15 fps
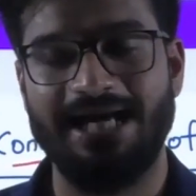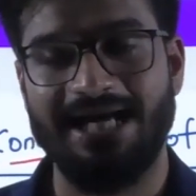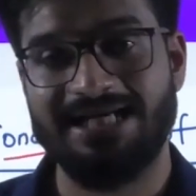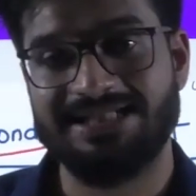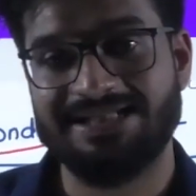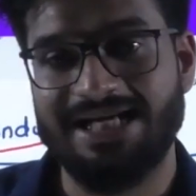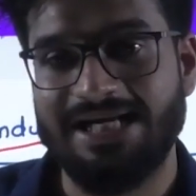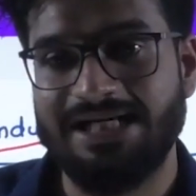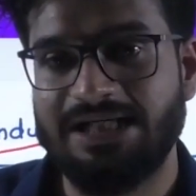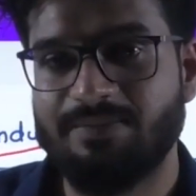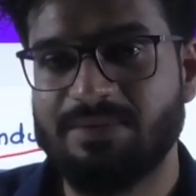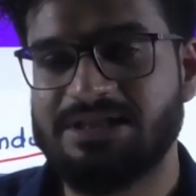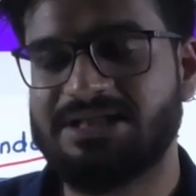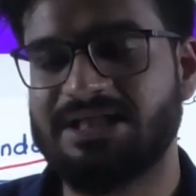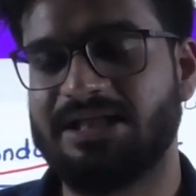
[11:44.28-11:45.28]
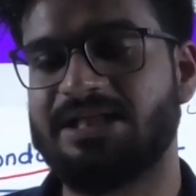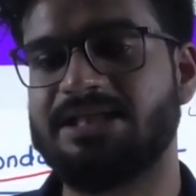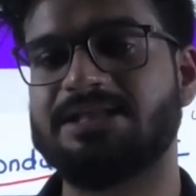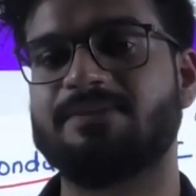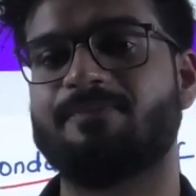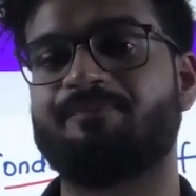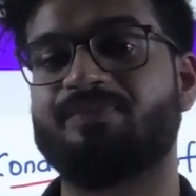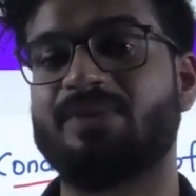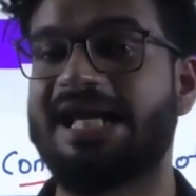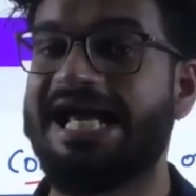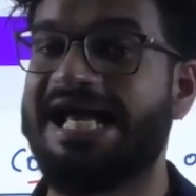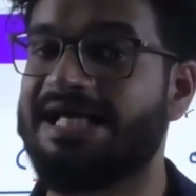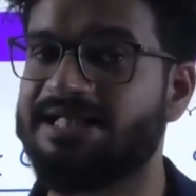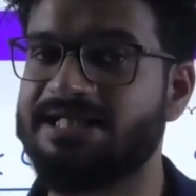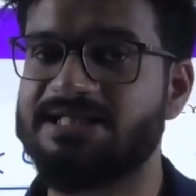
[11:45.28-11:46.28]
Excitable cell is
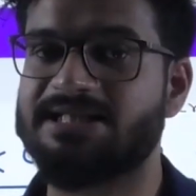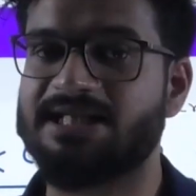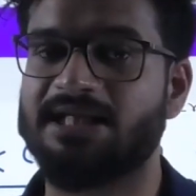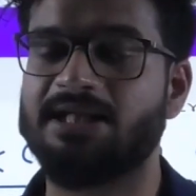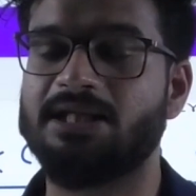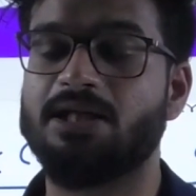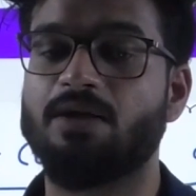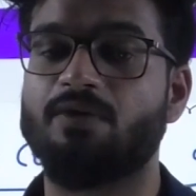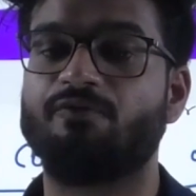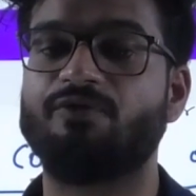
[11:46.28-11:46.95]
any cell